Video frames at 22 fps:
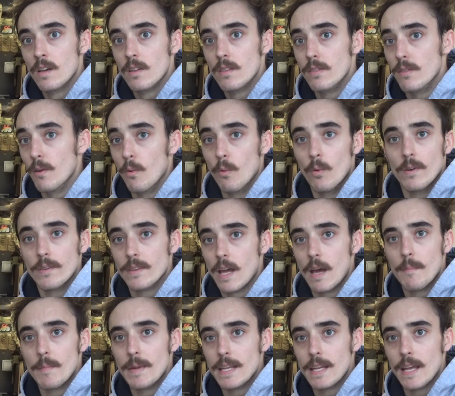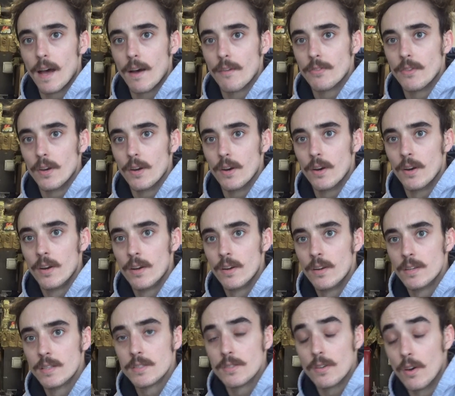there weren't that many out there.
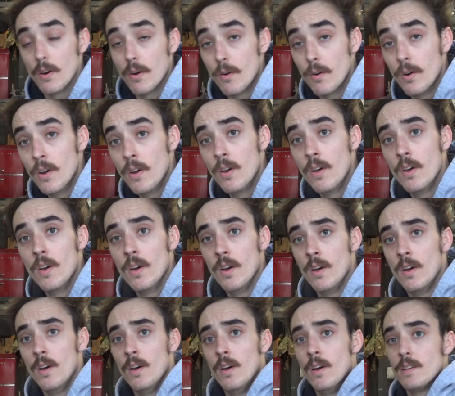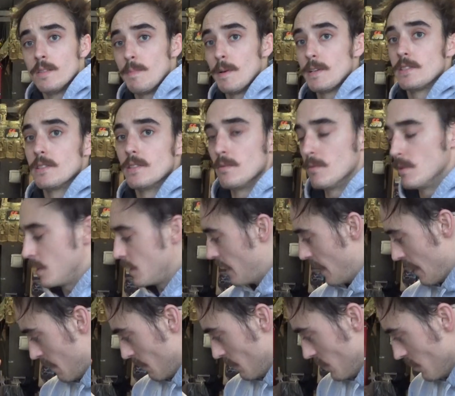So, especially when it
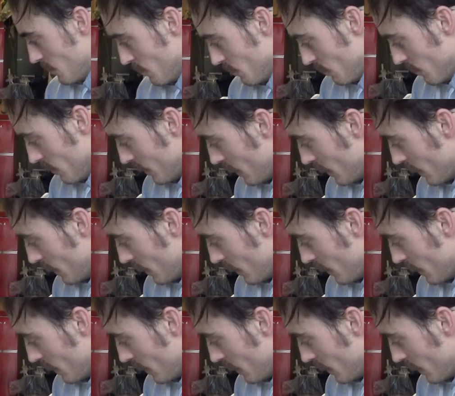came to the